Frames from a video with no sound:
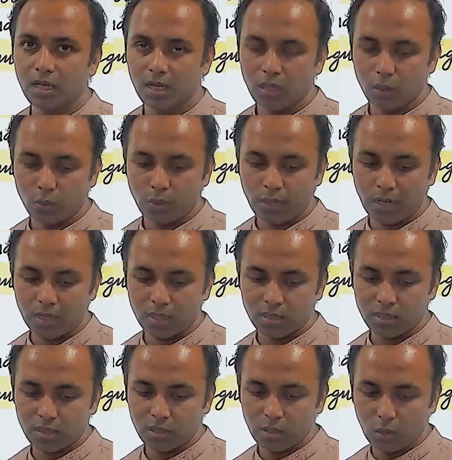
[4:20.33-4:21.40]
we
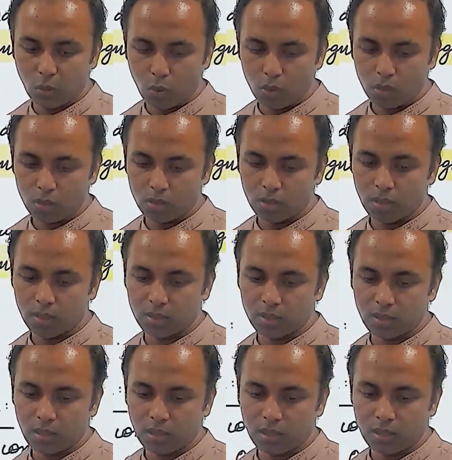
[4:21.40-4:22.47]
can quote
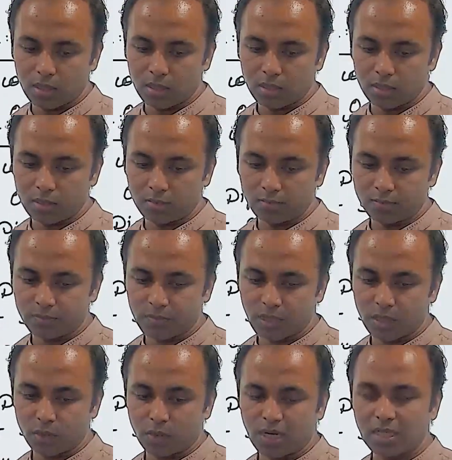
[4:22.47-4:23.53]
in our
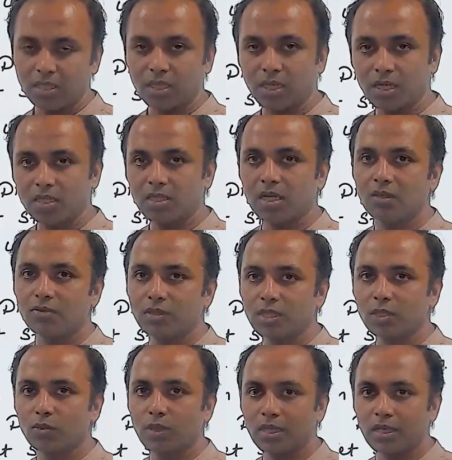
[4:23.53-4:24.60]
introduction itself.
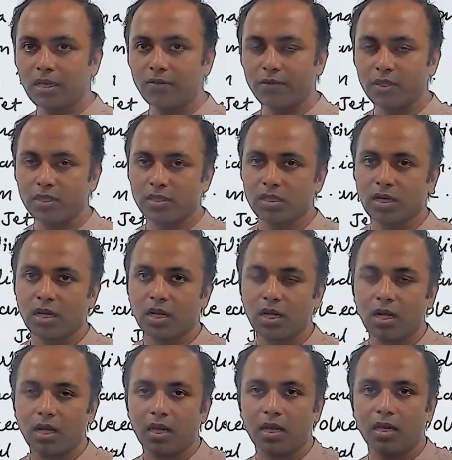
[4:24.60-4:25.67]
This will give us
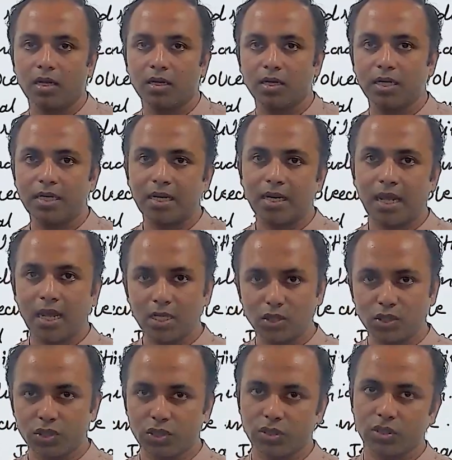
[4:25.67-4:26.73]
a little
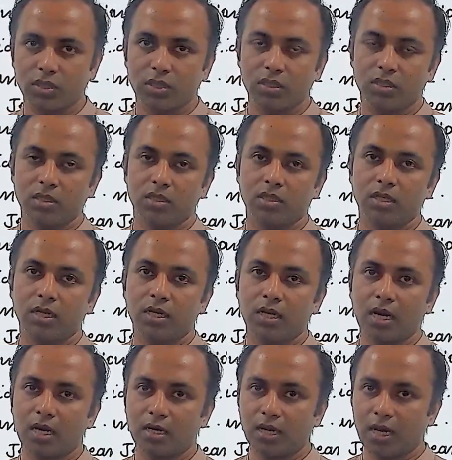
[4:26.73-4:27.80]
edge in
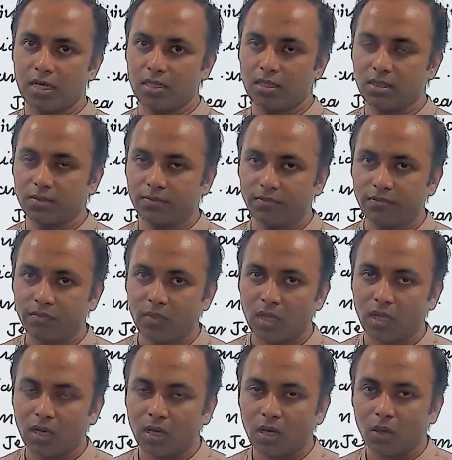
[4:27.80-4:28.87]
our answer.
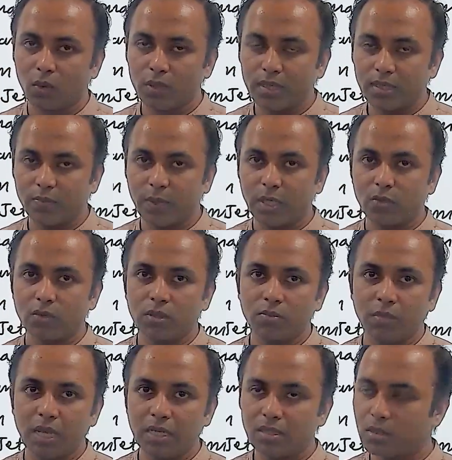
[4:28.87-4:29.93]
With respect to the
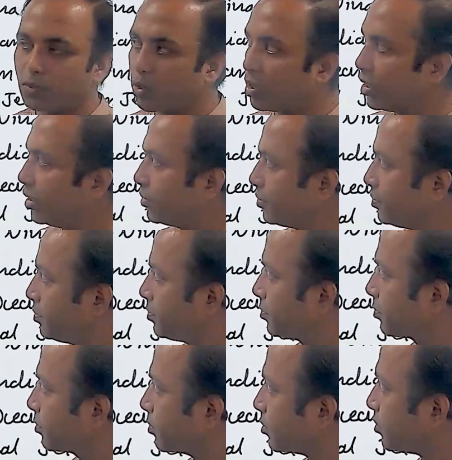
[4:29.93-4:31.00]
mains body,
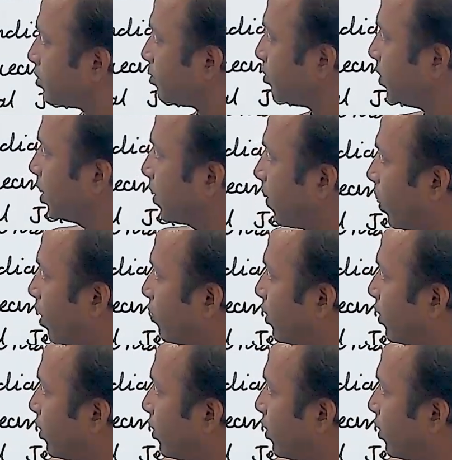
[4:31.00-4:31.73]
we